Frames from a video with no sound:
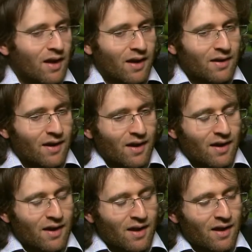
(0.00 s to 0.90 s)

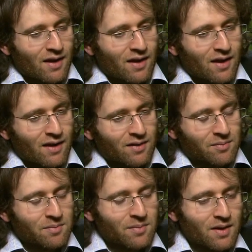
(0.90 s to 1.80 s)

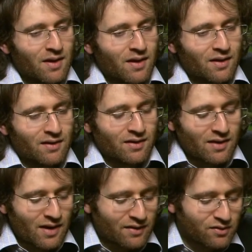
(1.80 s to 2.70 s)
And
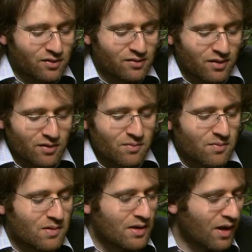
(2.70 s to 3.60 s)
so these are
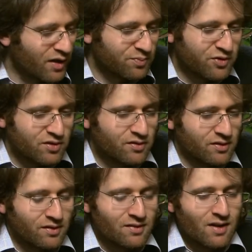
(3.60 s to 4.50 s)
large
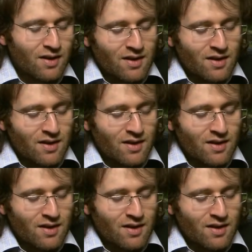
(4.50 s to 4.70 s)
producers